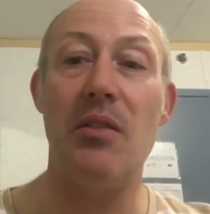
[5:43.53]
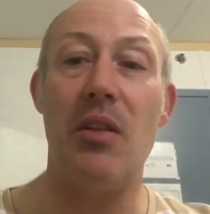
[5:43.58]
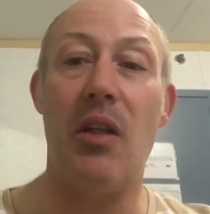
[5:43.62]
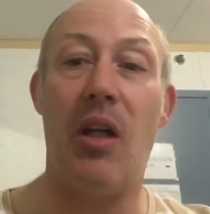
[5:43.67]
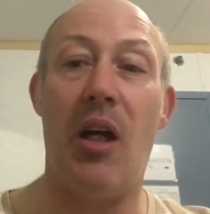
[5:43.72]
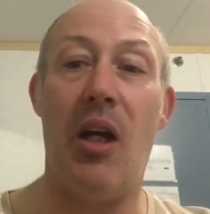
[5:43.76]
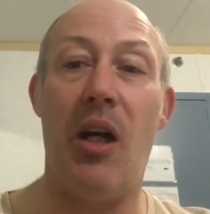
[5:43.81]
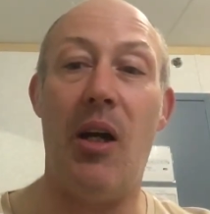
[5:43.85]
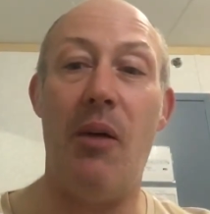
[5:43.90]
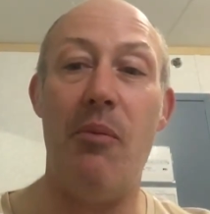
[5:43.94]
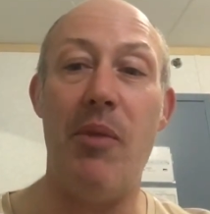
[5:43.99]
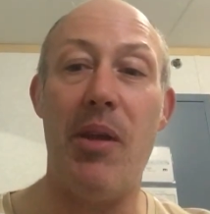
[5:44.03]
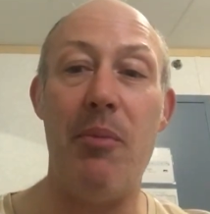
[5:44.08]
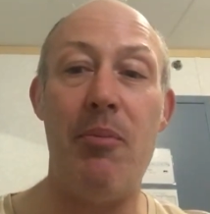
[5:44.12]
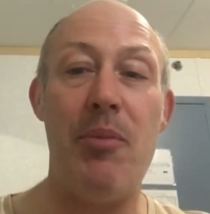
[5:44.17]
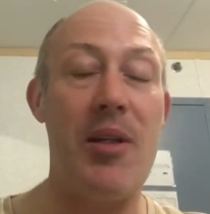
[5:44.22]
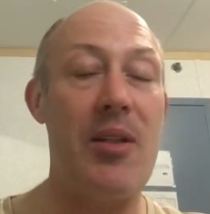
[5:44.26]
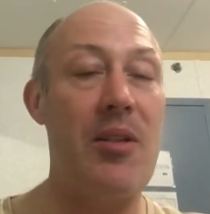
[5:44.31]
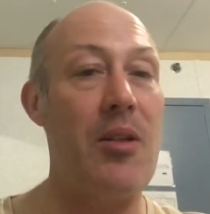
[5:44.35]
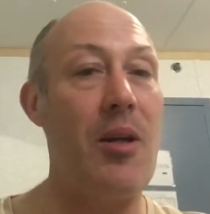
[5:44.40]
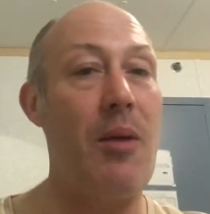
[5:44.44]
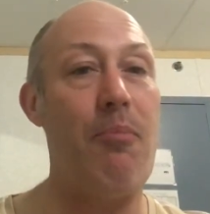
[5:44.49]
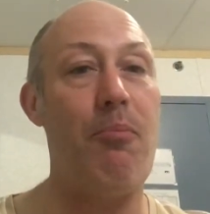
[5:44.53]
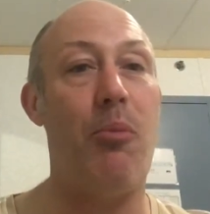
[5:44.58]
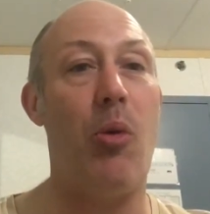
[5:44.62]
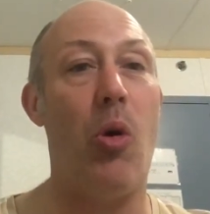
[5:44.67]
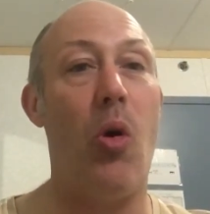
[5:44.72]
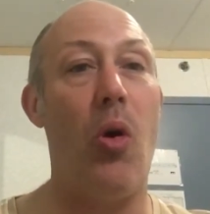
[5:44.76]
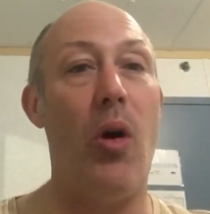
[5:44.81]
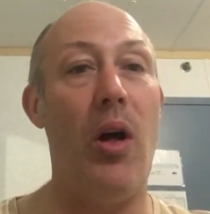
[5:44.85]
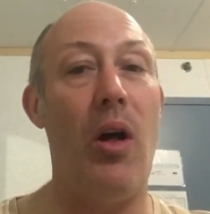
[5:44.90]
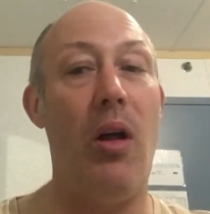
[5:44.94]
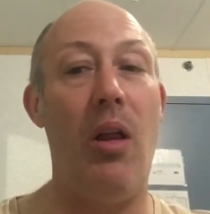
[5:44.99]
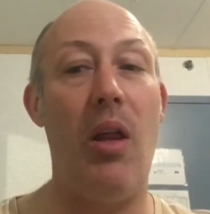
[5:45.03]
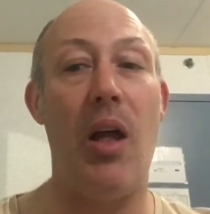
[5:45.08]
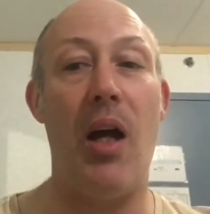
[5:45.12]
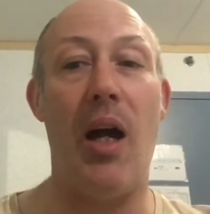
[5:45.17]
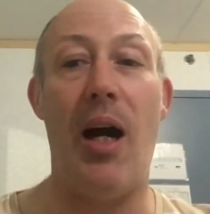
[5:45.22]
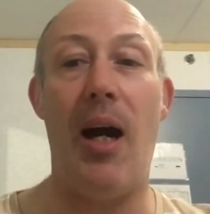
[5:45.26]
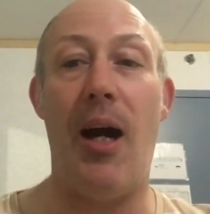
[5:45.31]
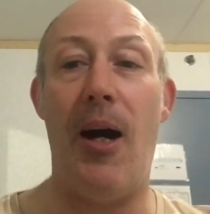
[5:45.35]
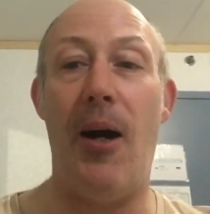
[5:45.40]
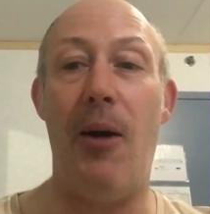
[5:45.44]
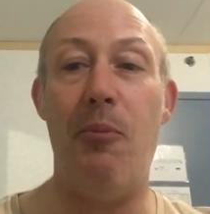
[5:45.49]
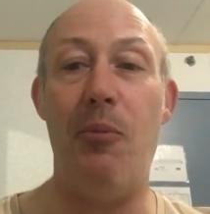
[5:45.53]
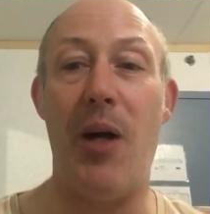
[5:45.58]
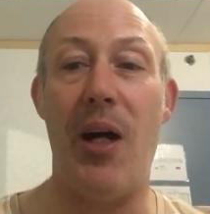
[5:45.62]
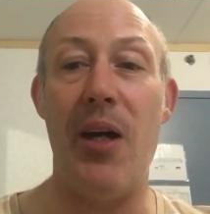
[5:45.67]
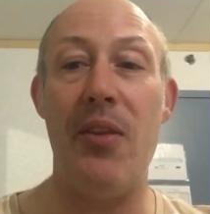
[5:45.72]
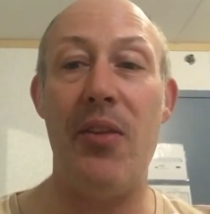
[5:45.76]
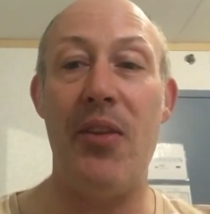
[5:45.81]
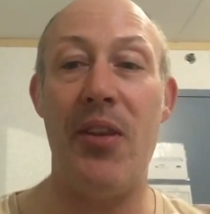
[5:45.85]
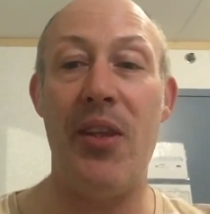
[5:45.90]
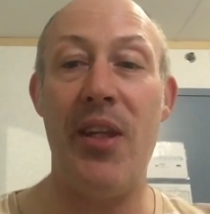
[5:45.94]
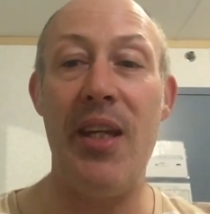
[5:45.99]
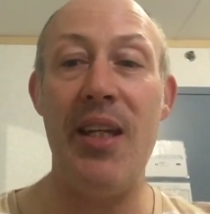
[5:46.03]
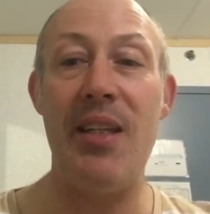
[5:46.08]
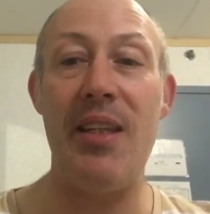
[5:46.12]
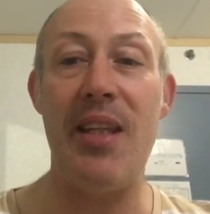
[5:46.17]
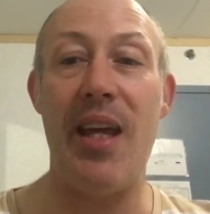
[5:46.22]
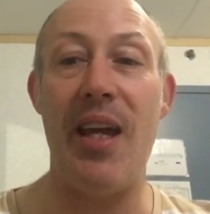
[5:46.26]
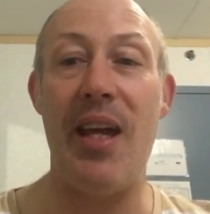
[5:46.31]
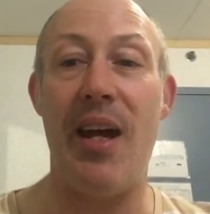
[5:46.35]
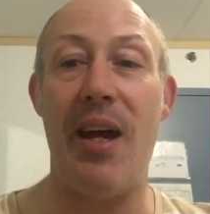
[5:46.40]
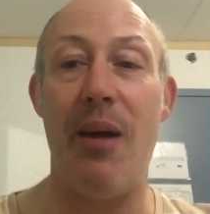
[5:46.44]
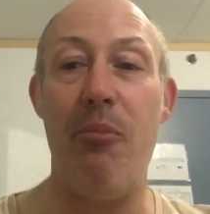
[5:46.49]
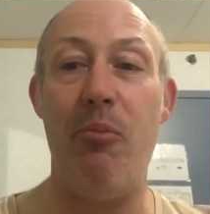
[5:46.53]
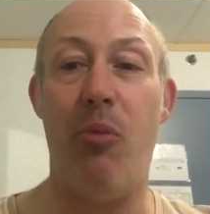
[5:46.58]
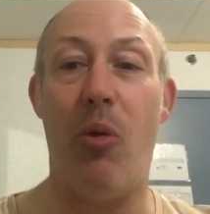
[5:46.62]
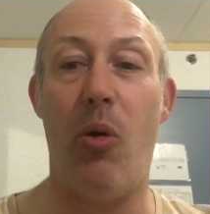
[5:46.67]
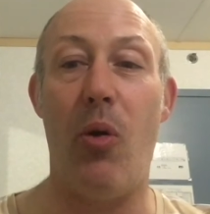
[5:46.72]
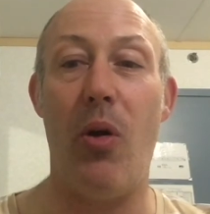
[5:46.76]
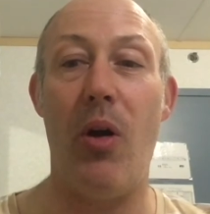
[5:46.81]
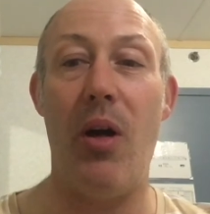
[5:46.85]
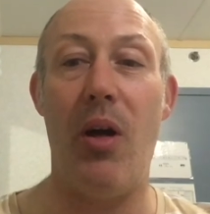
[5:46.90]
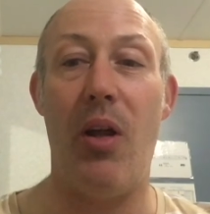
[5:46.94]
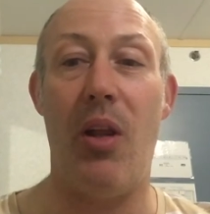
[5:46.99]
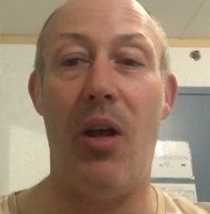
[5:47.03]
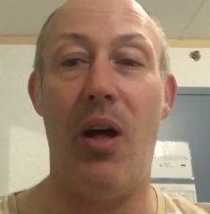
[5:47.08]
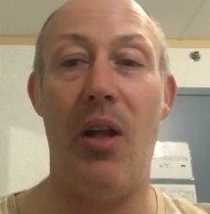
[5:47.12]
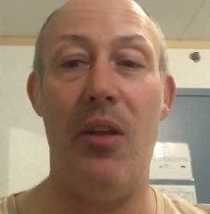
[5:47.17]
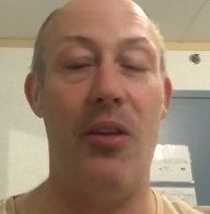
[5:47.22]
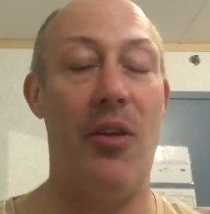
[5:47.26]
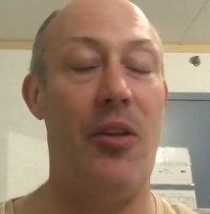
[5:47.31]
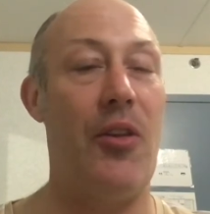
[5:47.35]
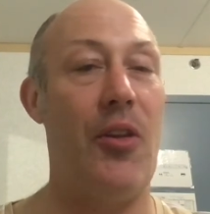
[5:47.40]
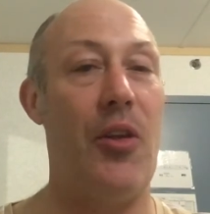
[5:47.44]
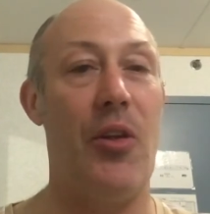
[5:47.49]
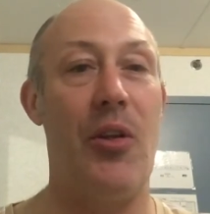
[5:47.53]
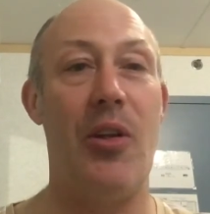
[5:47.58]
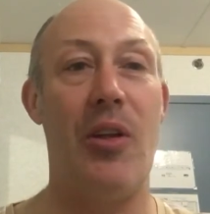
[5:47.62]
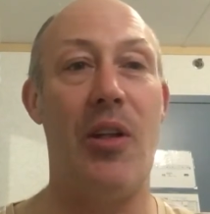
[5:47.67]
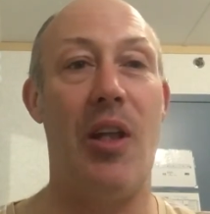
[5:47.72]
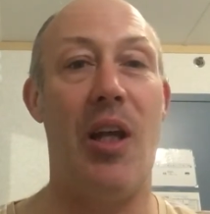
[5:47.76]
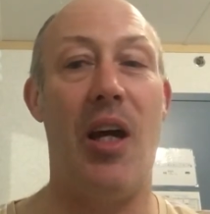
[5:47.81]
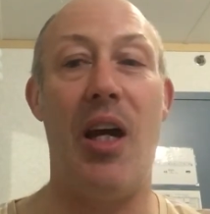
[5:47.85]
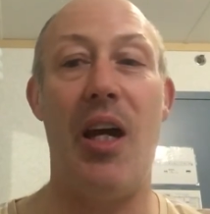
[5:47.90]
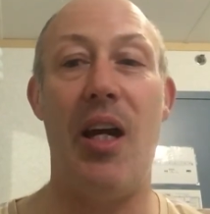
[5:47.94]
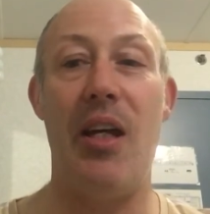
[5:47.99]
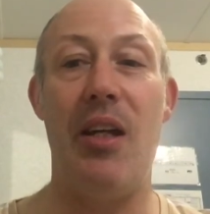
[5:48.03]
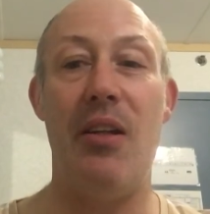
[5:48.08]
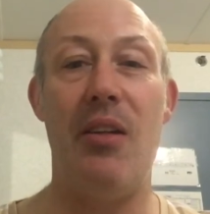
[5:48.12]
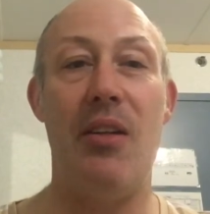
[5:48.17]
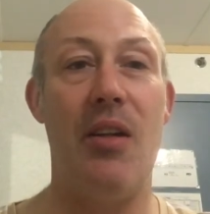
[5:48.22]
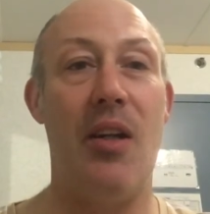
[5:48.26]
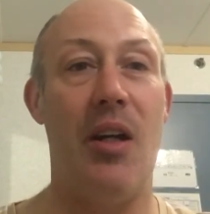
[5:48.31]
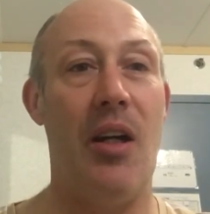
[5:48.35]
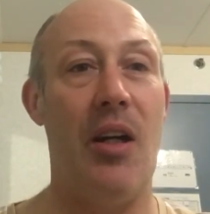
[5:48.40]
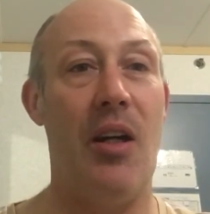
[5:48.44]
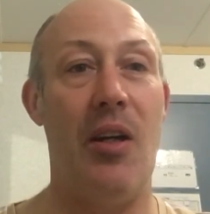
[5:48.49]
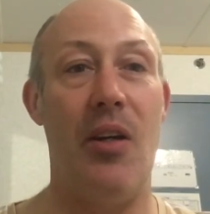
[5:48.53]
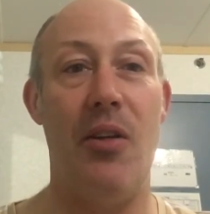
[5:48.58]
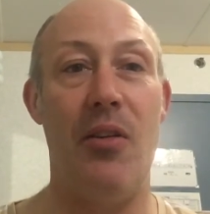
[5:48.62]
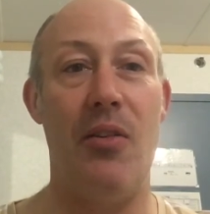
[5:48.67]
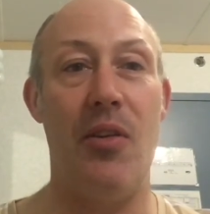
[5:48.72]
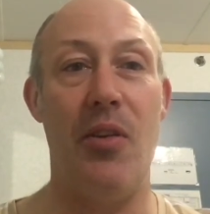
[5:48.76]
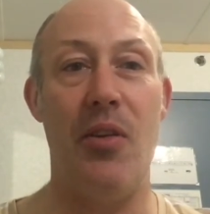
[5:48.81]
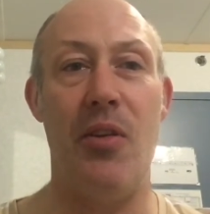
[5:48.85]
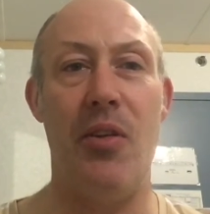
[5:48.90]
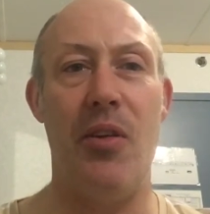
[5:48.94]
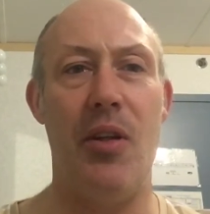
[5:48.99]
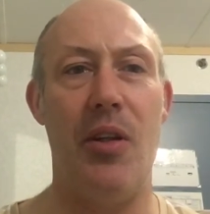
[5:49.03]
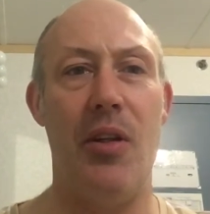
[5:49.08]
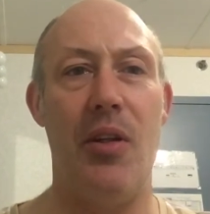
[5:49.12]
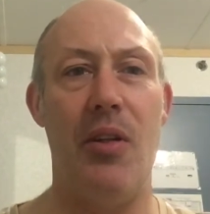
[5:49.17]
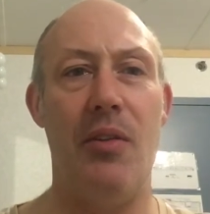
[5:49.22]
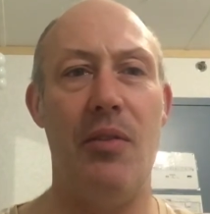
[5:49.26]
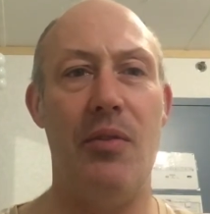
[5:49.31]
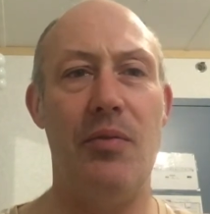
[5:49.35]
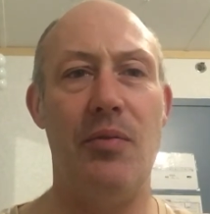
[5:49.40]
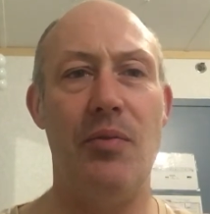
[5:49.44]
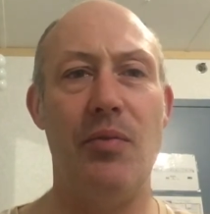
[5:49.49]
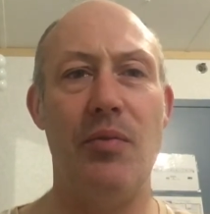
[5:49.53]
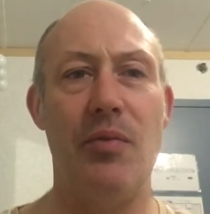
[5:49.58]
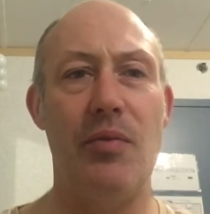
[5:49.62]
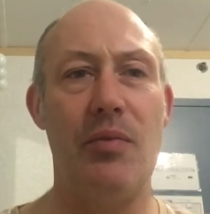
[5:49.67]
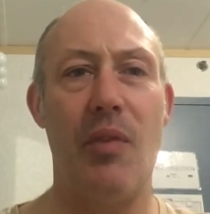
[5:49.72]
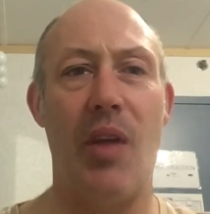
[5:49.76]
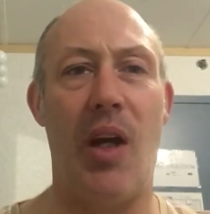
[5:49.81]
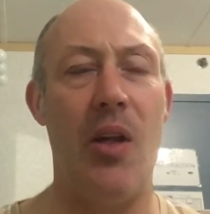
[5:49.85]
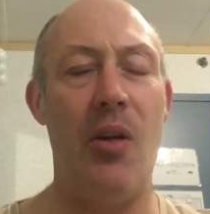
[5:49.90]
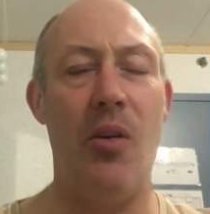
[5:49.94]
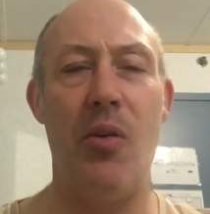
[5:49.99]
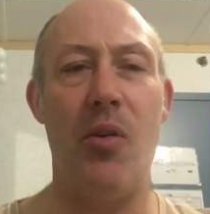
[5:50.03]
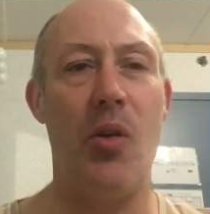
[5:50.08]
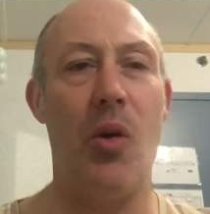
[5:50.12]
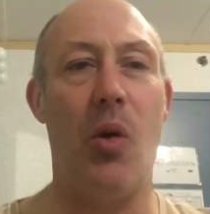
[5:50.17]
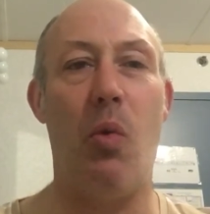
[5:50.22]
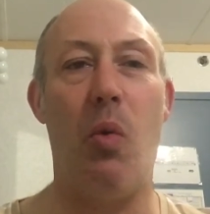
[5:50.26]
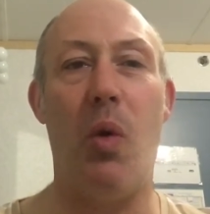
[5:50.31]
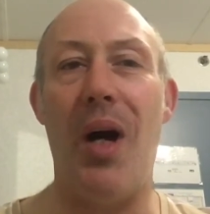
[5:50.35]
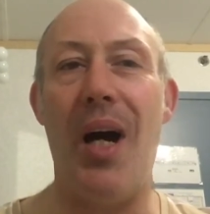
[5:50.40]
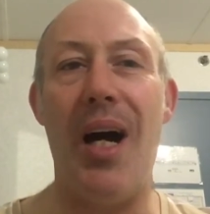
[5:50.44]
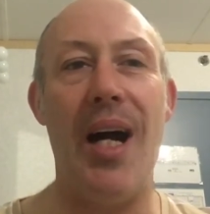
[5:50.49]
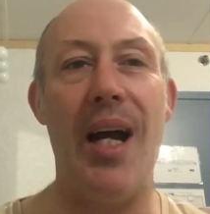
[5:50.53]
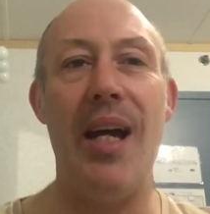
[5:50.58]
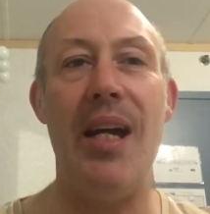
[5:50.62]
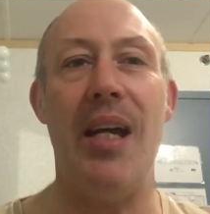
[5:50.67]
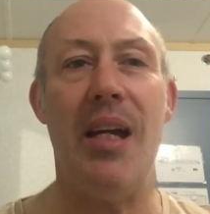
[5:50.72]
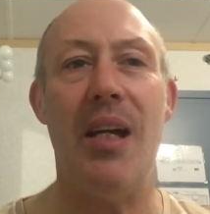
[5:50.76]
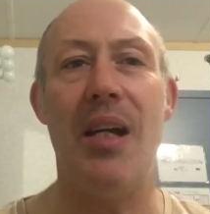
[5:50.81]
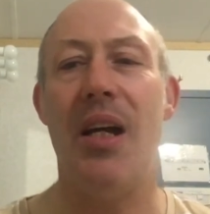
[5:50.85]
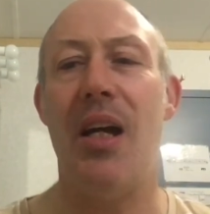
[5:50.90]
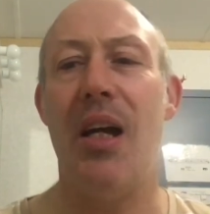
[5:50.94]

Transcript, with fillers: um, they picked up Boyle. Um, I think they had Boyle on the third line. Uh, the I don't know why.